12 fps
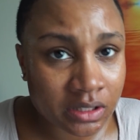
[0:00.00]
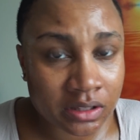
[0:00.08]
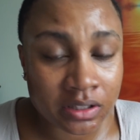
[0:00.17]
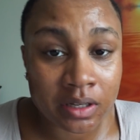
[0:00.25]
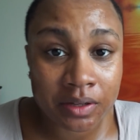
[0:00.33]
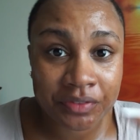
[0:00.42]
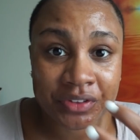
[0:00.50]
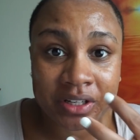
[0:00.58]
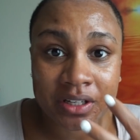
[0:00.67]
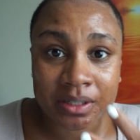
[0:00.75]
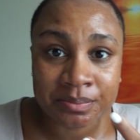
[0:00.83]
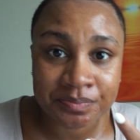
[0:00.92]

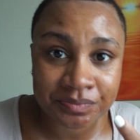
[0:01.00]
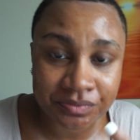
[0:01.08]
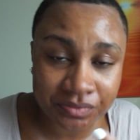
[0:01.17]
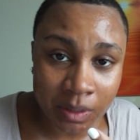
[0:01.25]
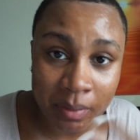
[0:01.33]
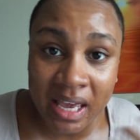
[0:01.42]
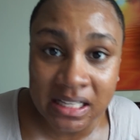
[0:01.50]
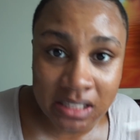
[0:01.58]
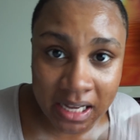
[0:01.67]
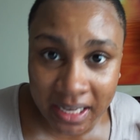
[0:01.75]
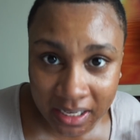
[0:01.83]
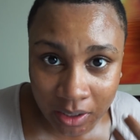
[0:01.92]
the mask
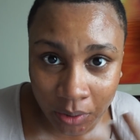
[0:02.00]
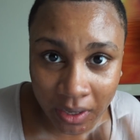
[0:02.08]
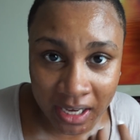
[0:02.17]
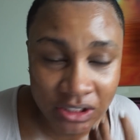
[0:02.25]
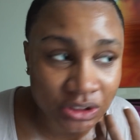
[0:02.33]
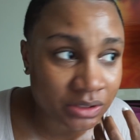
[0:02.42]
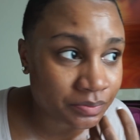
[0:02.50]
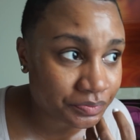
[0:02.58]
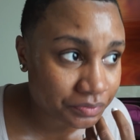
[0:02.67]
I had on actually